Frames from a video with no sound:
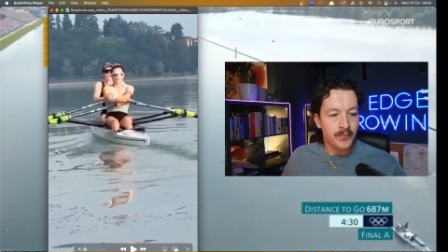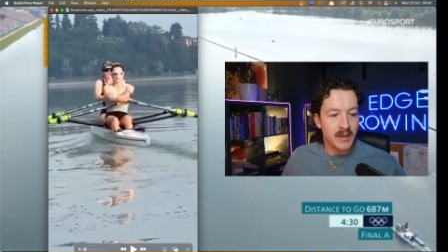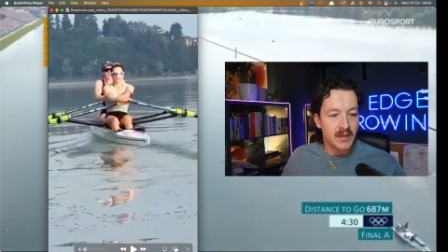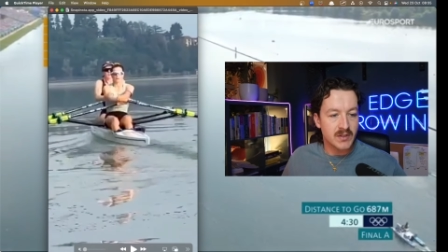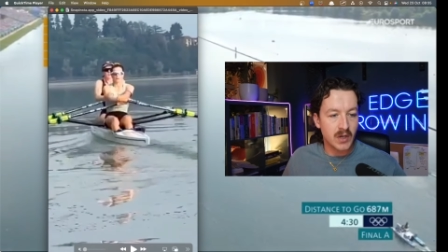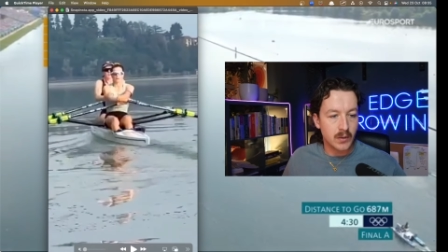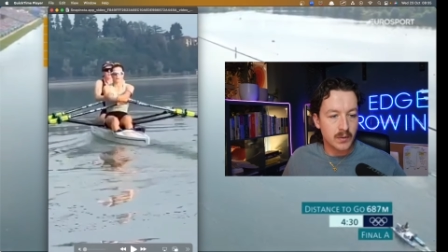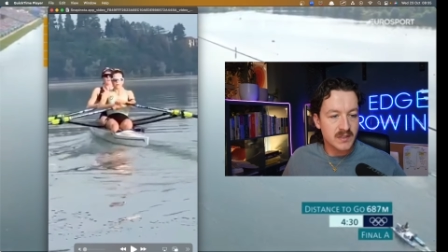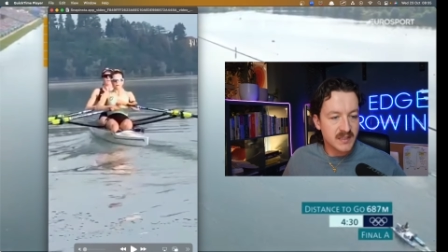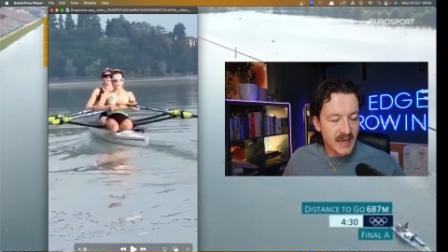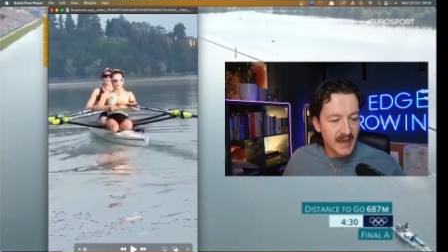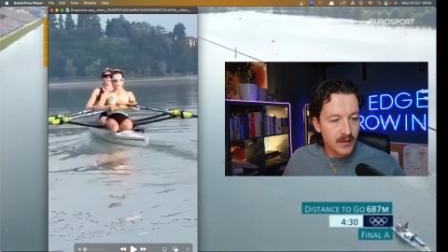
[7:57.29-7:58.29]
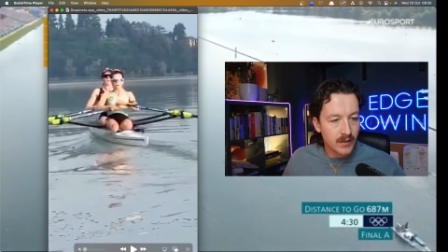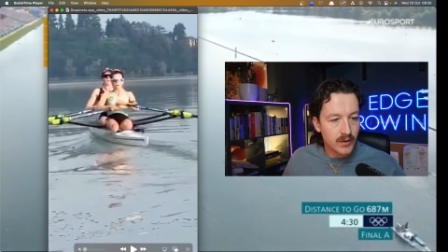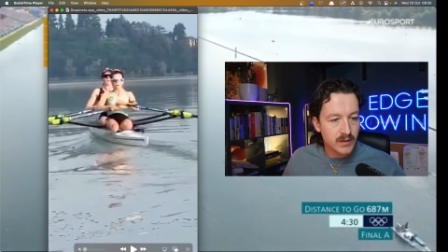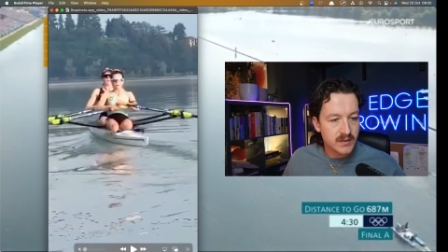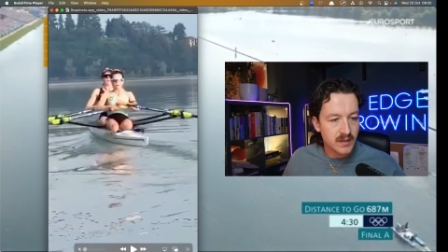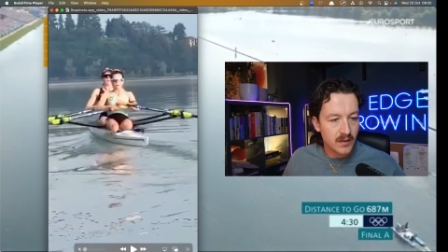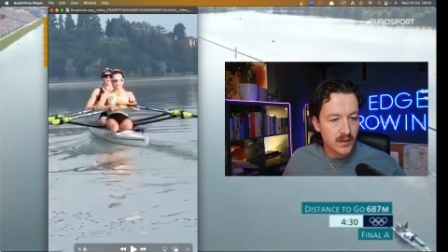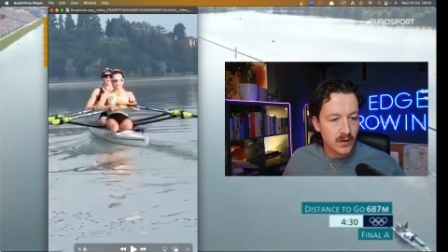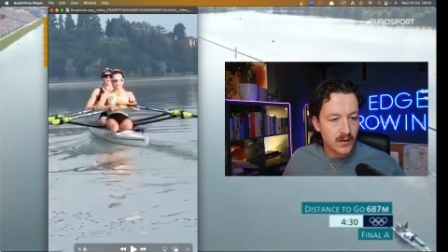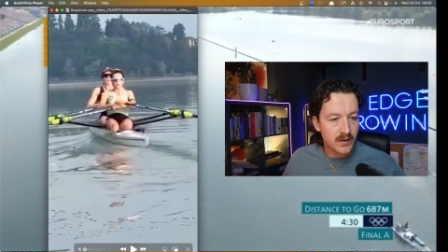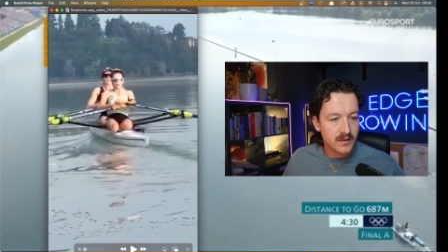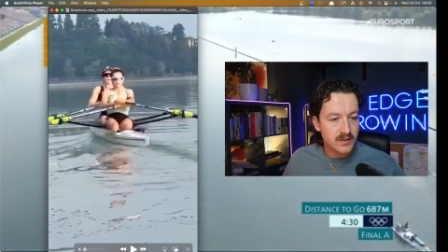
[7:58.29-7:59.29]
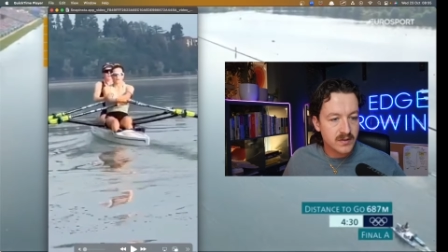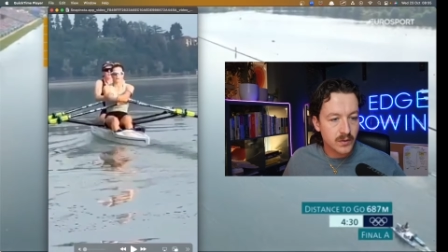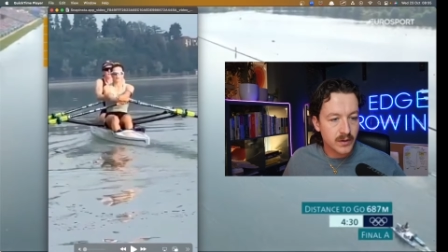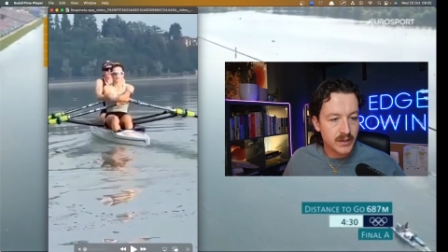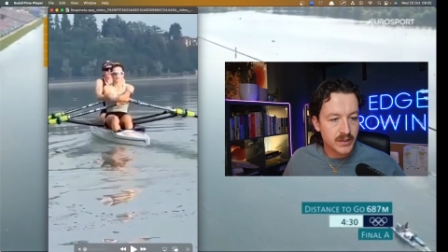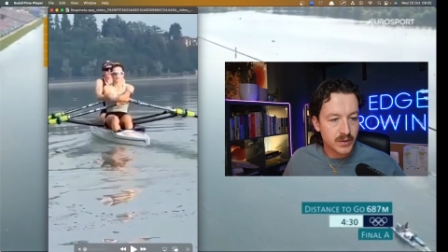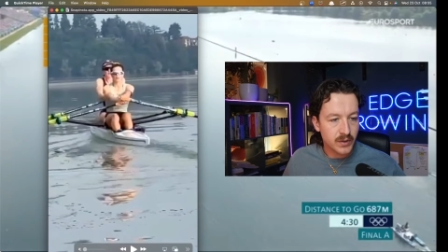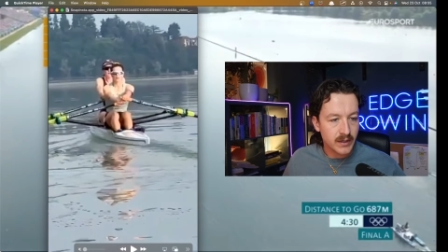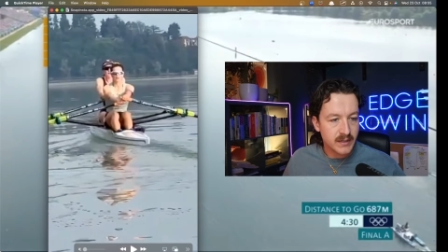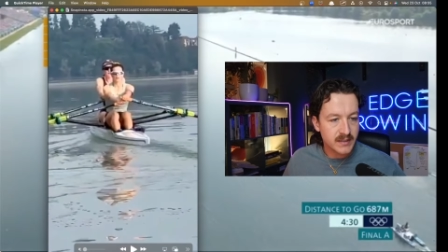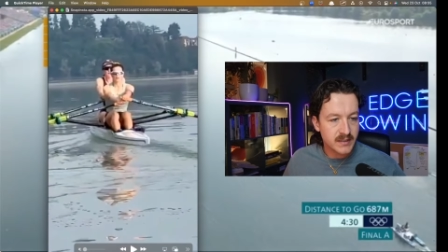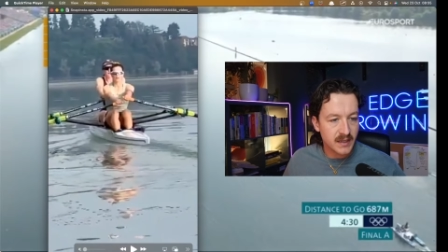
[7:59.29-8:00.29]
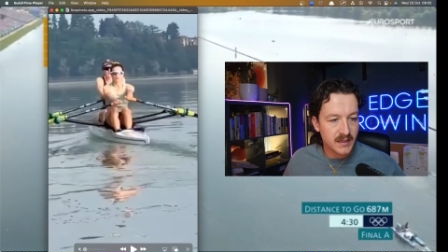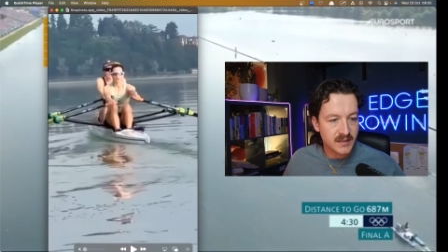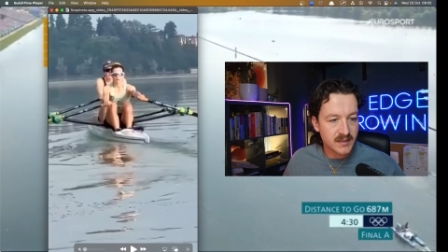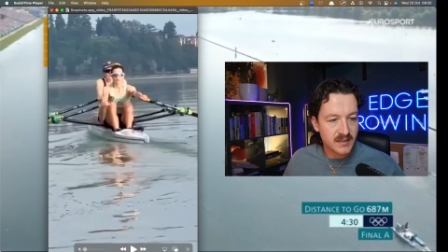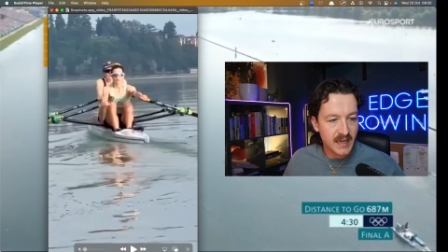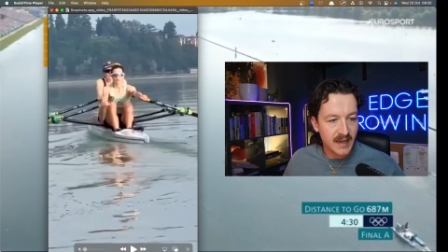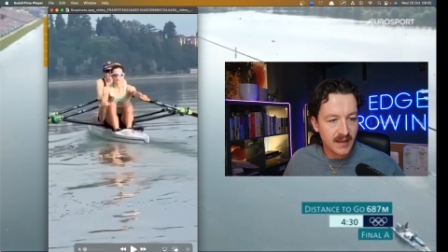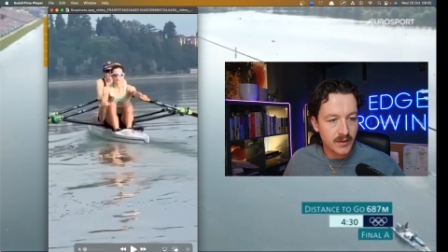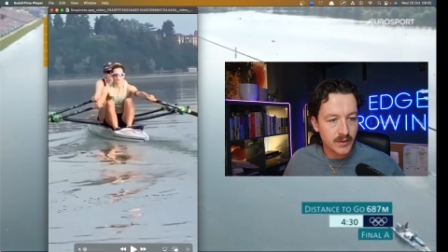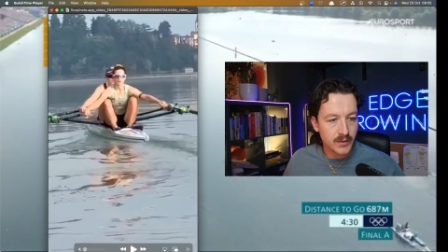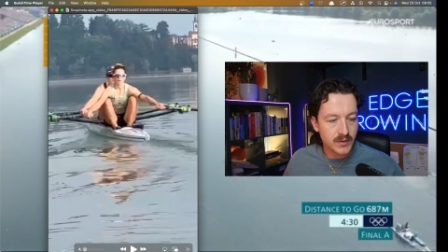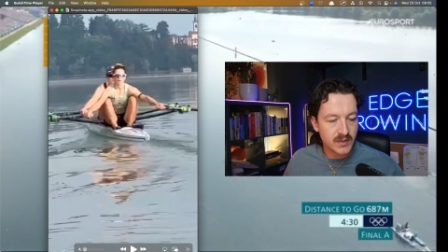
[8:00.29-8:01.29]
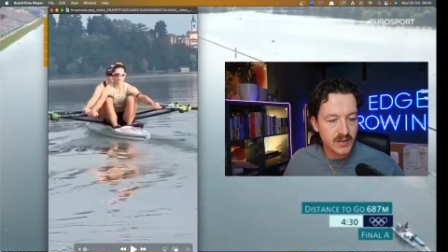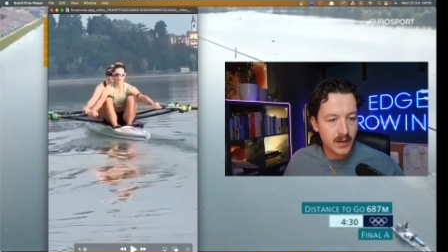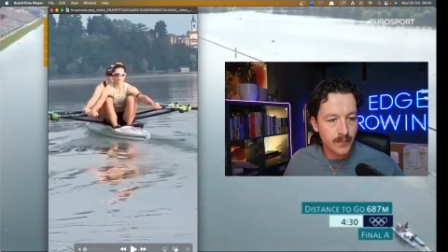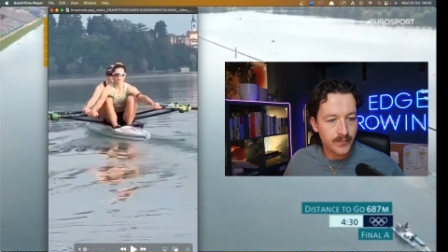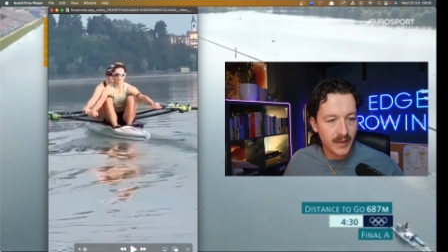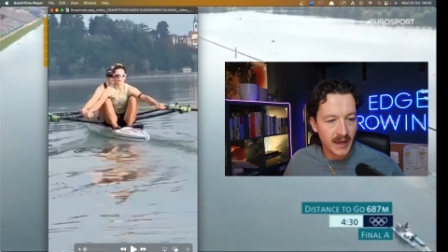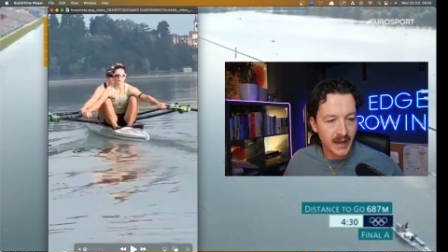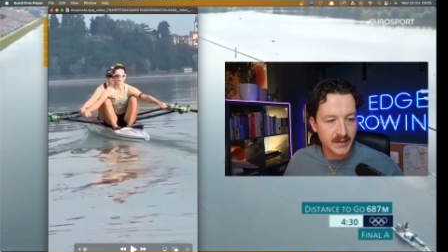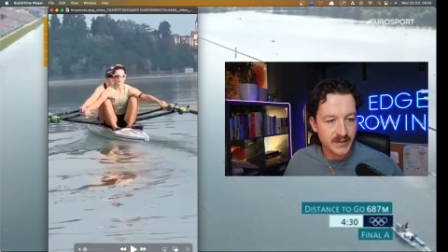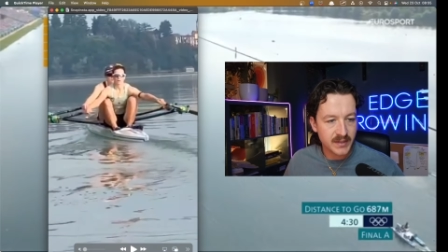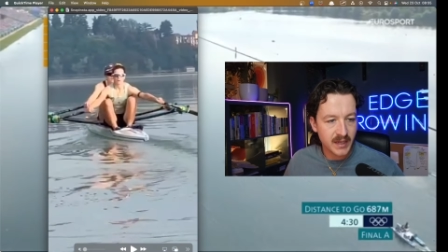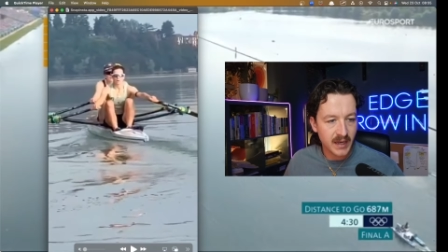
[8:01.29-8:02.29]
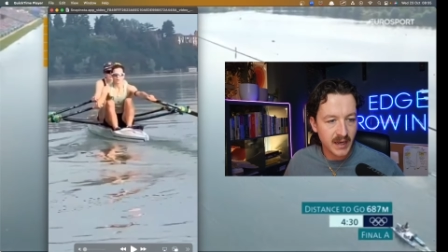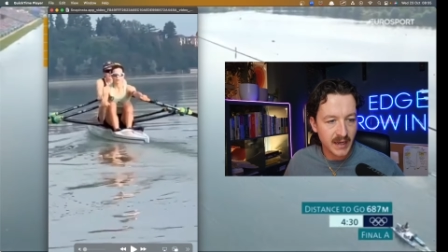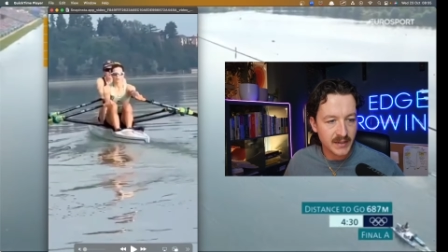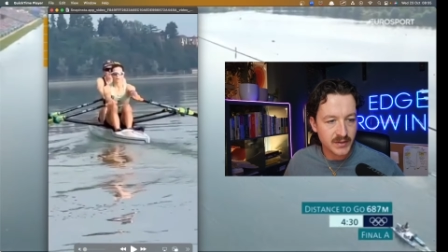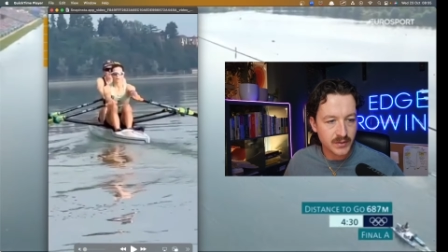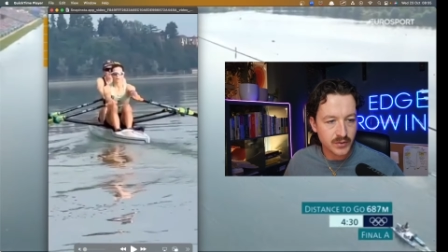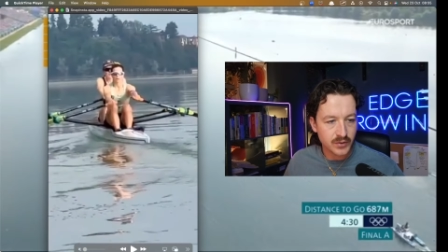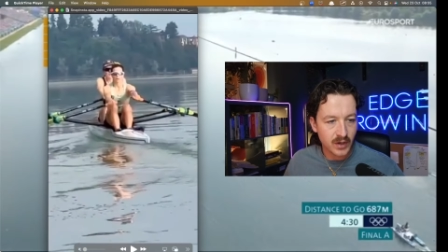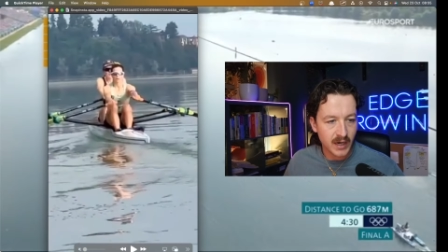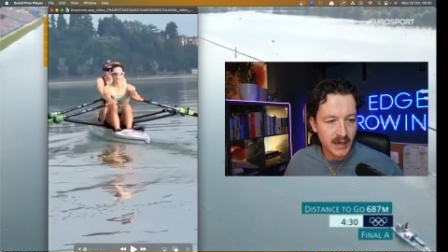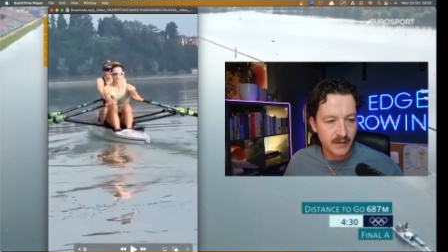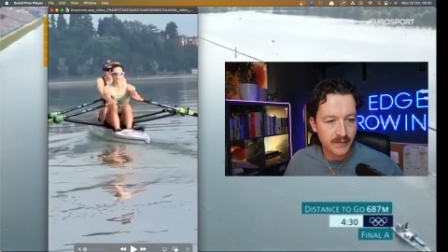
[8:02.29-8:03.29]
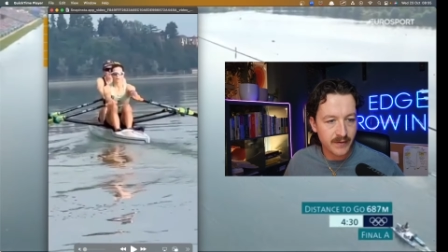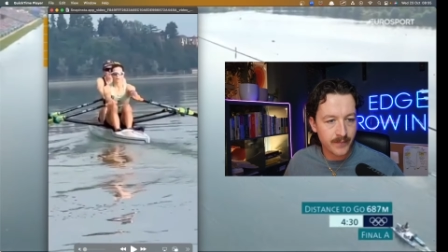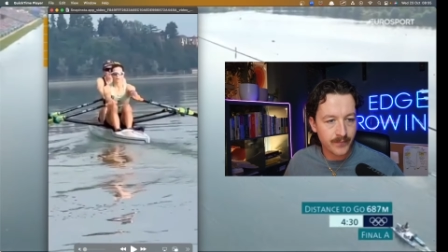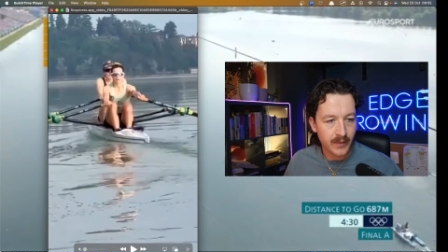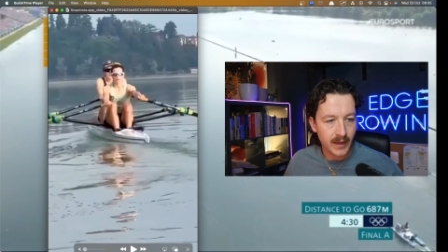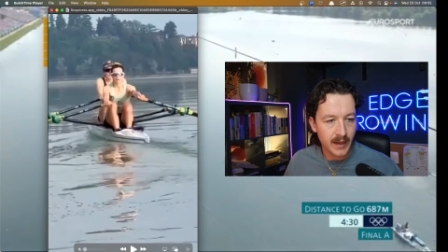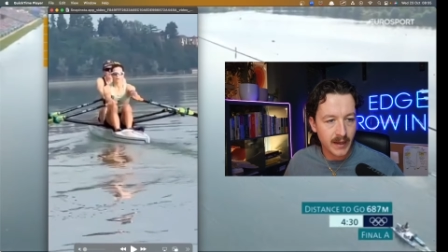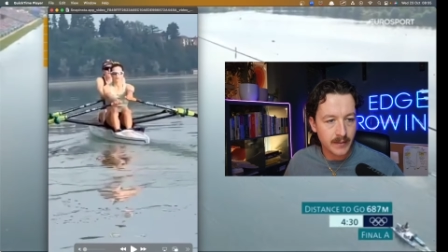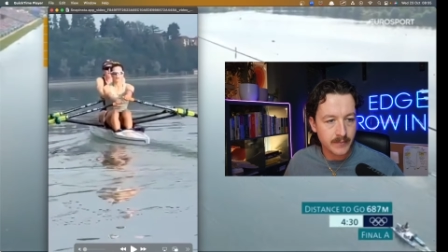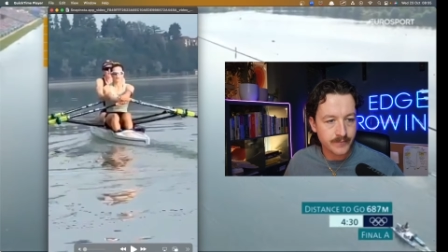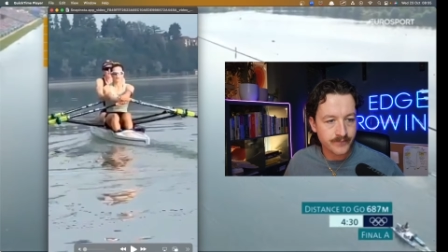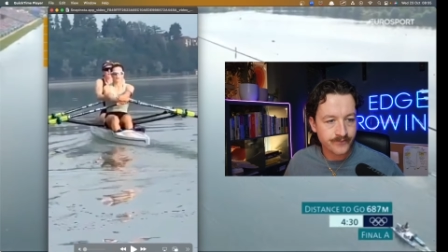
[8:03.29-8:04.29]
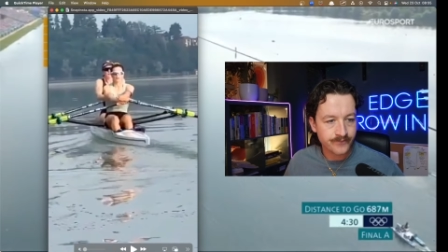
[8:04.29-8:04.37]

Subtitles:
so stay loose. A long story short is stay loose as you drive. And